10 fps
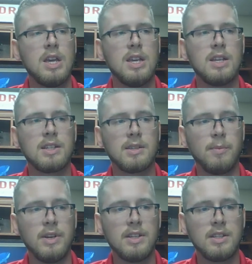He
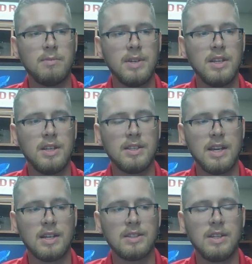explained to me
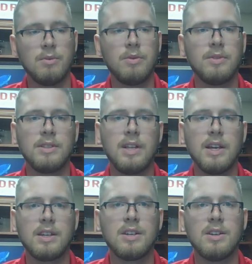exactly what it was
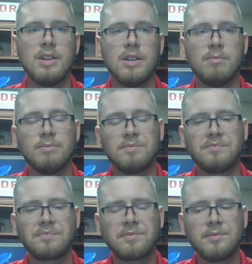like
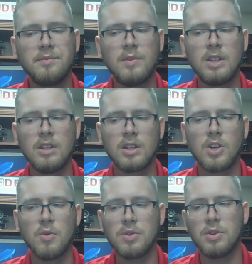
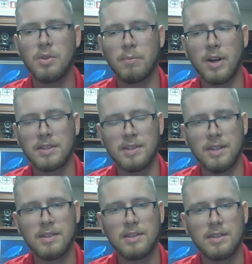going through the
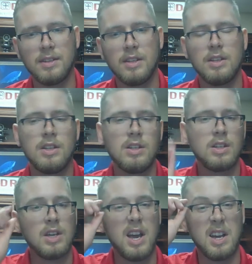process.
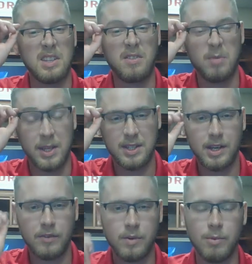As for
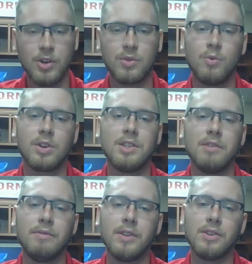myself, we both worked in the
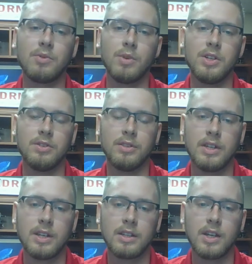field
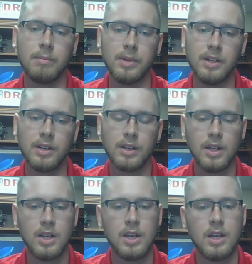originally at the company,
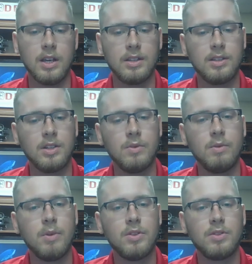and so we
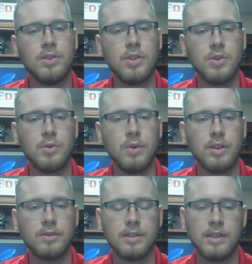both knew what
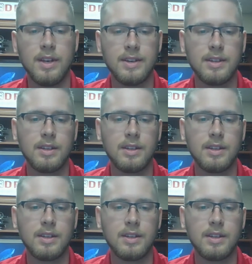it was like